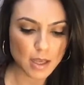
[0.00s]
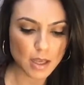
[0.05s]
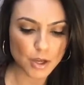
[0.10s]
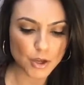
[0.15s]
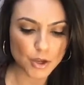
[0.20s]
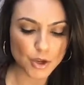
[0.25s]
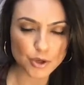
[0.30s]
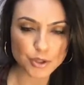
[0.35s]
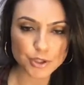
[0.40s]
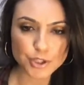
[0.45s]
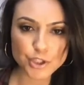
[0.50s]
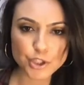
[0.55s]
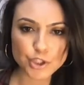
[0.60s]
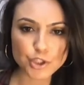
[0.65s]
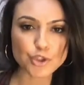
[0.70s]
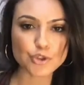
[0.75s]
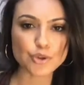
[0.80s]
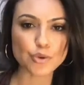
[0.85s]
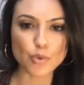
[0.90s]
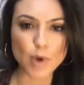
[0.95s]
you're
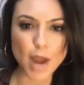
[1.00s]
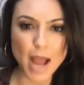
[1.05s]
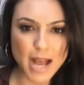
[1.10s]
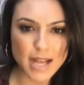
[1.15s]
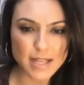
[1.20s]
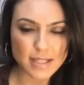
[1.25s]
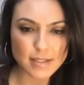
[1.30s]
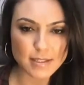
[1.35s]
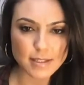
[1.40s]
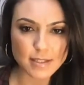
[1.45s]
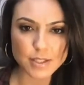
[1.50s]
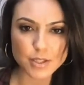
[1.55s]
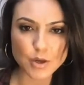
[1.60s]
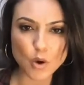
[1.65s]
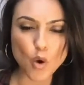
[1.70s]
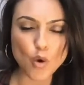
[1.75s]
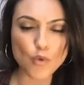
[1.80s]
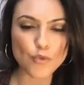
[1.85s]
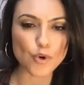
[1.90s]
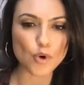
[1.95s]
stressed,
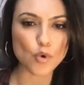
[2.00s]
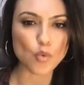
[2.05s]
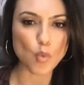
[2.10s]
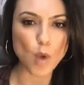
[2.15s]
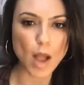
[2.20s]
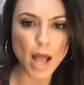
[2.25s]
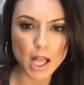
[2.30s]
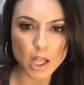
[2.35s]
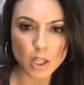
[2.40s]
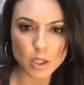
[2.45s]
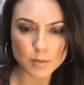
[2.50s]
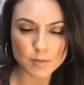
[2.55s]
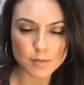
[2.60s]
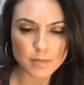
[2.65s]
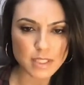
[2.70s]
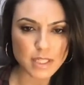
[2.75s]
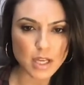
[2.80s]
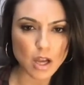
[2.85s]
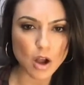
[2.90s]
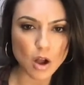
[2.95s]

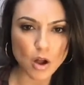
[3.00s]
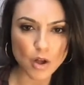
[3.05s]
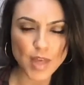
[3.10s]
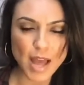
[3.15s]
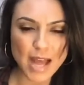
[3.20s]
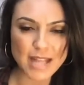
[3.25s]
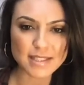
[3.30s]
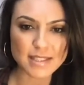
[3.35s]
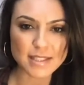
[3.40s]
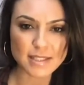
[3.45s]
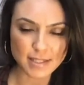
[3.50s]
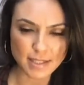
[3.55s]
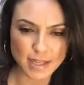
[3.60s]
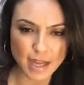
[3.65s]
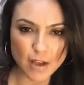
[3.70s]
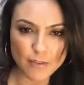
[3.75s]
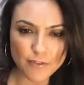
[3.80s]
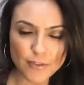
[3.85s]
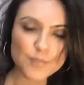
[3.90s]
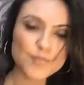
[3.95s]
overwhelmed, all that
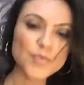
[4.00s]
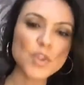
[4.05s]
stuff,